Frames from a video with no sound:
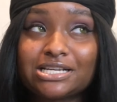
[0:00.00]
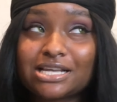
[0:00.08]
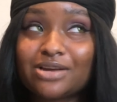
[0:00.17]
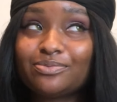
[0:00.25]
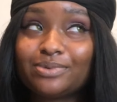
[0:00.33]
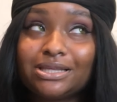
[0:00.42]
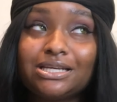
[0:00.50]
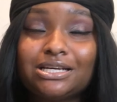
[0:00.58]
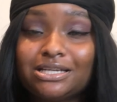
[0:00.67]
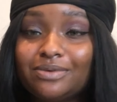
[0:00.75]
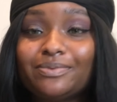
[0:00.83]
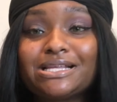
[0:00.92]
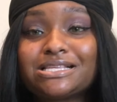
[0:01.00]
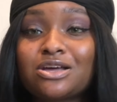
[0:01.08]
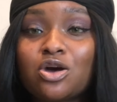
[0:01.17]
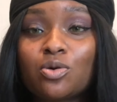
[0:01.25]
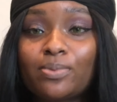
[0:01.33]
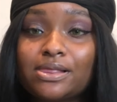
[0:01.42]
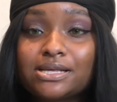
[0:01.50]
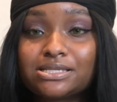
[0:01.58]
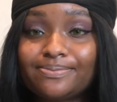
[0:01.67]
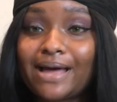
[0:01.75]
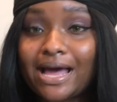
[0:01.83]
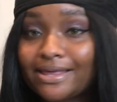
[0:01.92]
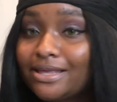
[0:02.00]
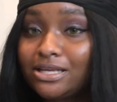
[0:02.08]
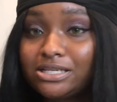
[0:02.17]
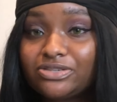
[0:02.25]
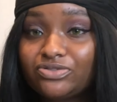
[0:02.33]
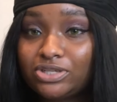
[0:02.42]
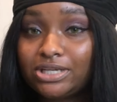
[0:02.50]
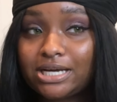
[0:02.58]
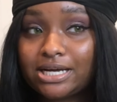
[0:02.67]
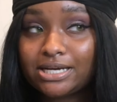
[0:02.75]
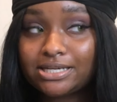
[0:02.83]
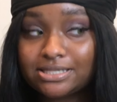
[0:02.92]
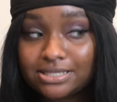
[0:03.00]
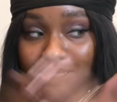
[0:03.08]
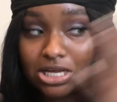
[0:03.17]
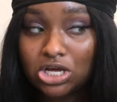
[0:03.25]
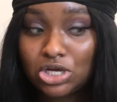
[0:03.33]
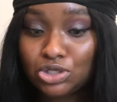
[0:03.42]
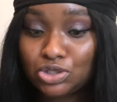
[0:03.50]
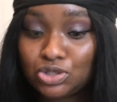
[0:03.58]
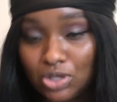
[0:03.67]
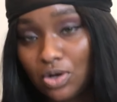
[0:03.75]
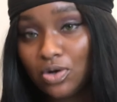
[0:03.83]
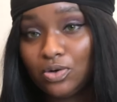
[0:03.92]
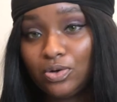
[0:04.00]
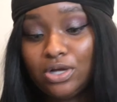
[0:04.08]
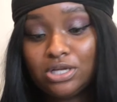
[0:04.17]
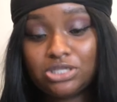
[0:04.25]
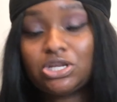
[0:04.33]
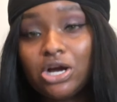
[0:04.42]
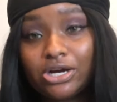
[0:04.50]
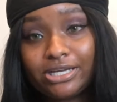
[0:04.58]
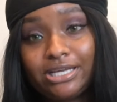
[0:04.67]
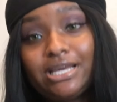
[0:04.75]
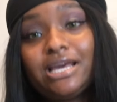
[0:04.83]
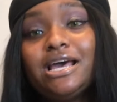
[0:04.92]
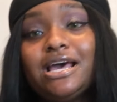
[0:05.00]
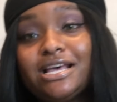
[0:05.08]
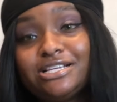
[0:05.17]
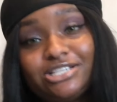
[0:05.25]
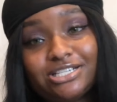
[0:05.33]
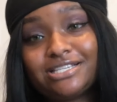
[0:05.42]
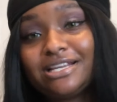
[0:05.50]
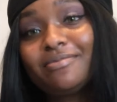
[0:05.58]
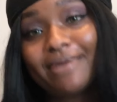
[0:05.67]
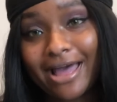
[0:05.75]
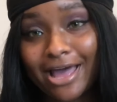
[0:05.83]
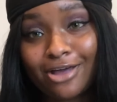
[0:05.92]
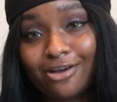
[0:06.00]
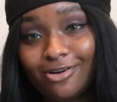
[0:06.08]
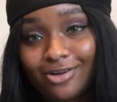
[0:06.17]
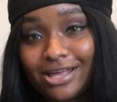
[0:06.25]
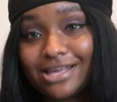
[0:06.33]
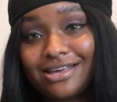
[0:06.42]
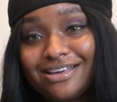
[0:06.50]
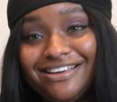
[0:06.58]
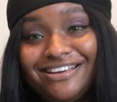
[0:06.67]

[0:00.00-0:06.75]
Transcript: I really couldn't wait to open this package for you guys. So sorry, it's just in a bag, okay?